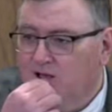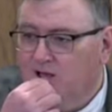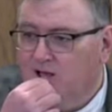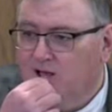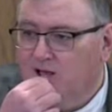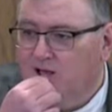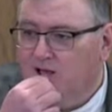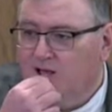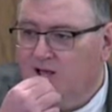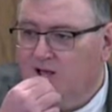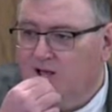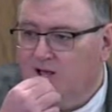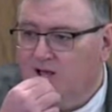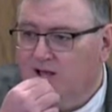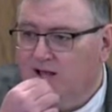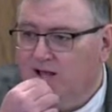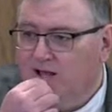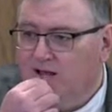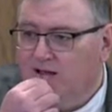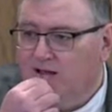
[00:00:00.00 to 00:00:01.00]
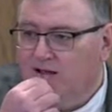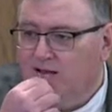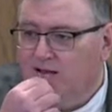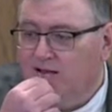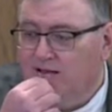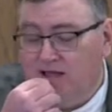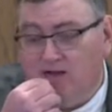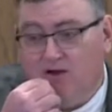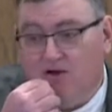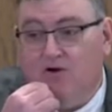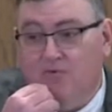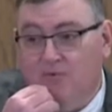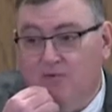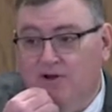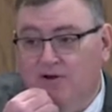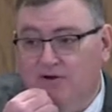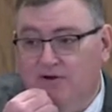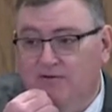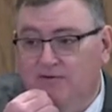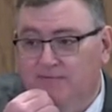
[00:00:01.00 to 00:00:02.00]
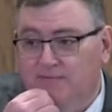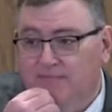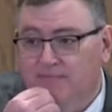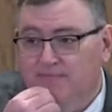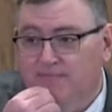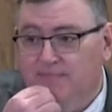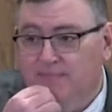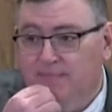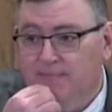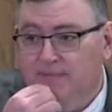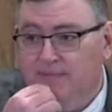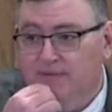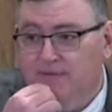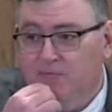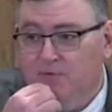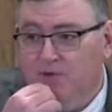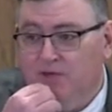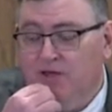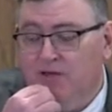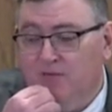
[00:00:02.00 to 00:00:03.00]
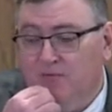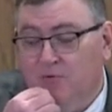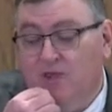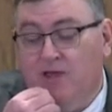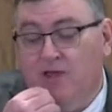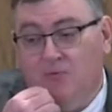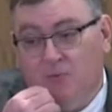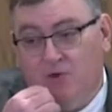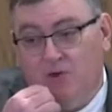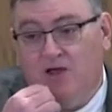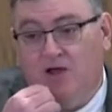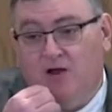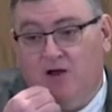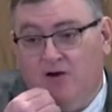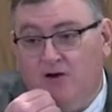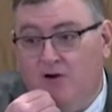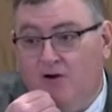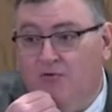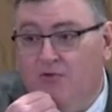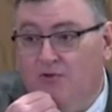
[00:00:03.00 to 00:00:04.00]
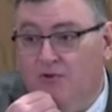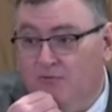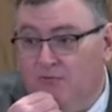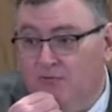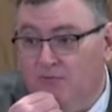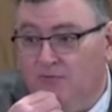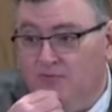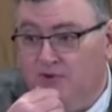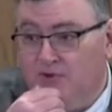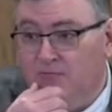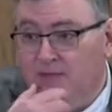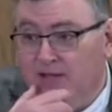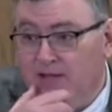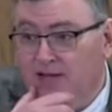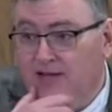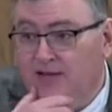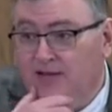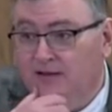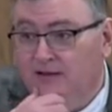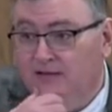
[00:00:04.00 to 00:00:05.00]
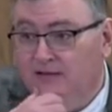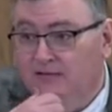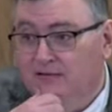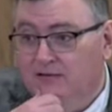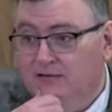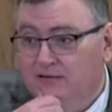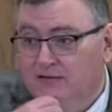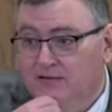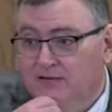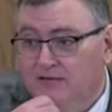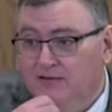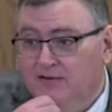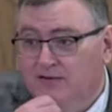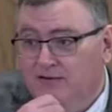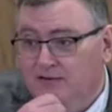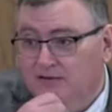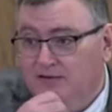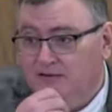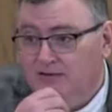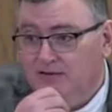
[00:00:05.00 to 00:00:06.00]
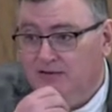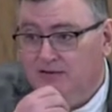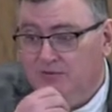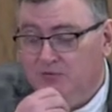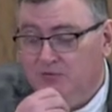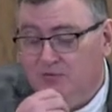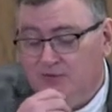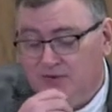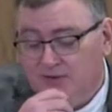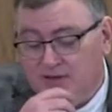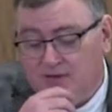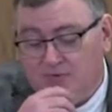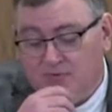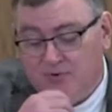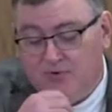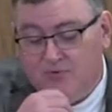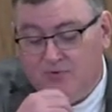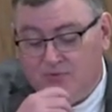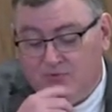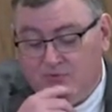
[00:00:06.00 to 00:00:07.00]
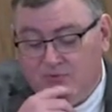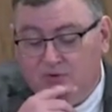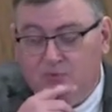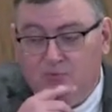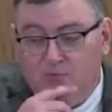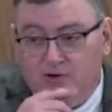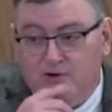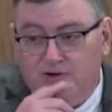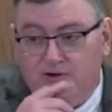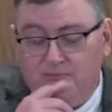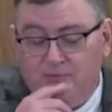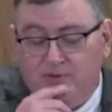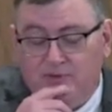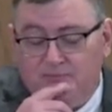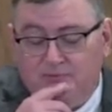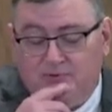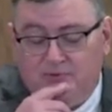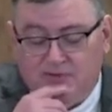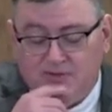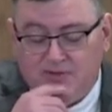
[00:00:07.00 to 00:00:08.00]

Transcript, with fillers: because they are weird. We are. Oh, they're mean? Yeah, we're weird people.